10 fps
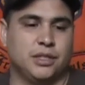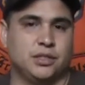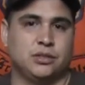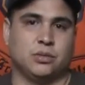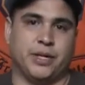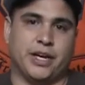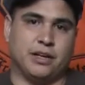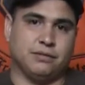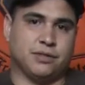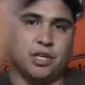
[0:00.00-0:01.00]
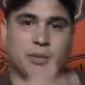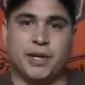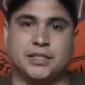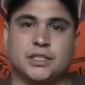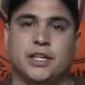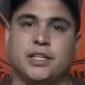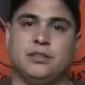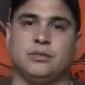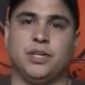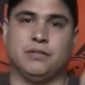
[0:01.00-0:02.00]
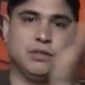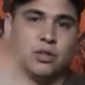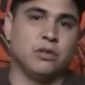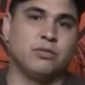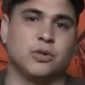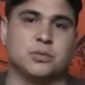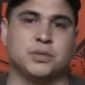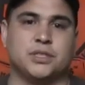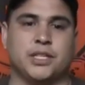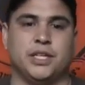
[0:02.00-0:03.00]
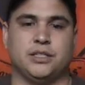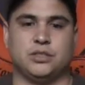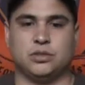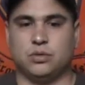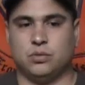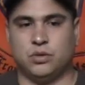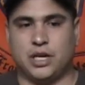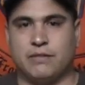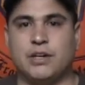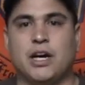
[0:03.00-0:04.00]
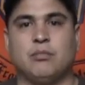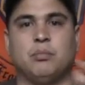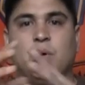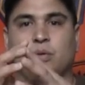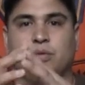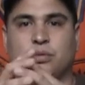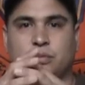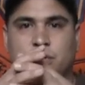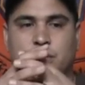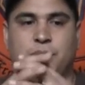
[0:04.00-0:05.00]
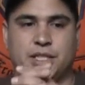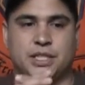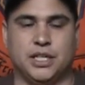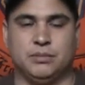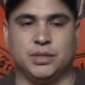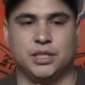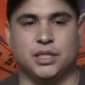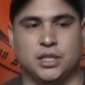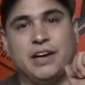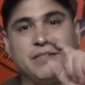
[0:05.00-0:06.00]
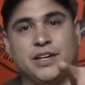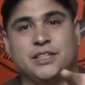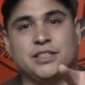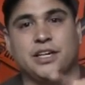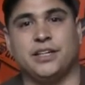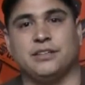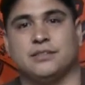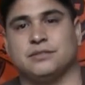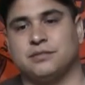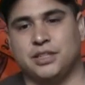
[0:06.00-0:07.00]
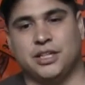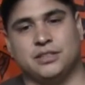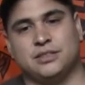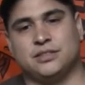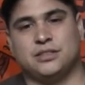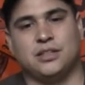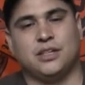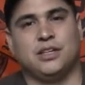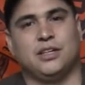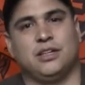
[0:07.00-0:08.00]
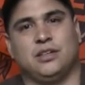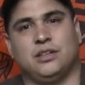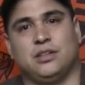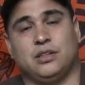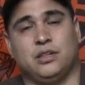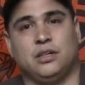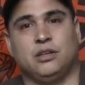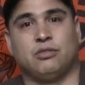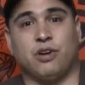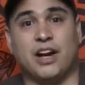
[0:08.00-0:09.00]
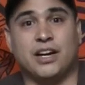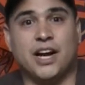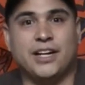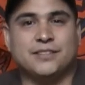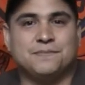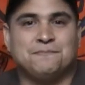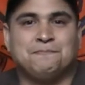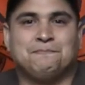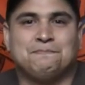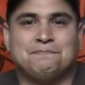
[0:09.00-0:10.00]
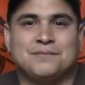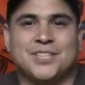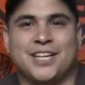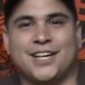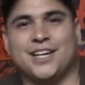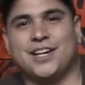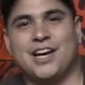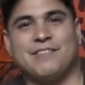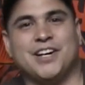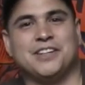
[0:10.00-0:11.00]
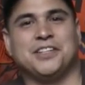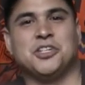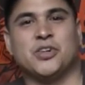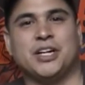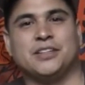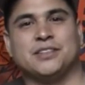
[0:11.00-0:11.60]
so we have the combat side, we have the law enforcement side, so I've gotten both within my time. Have a nice night. It's Friday night, and I haven't had anything to drink.